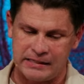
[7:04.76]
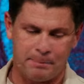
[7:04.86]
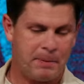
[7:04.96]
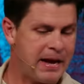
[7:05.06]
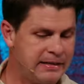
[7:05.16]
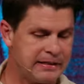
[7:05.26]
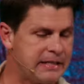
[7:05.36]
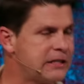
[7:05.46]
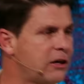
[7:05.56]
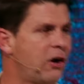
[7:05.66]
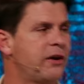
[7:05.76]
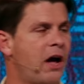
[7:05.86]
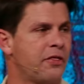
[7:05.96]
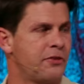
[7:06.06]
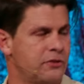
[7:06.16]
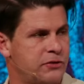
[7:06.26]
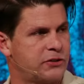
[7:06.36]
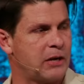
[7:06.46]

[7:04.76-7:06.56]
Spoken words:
dependent on others.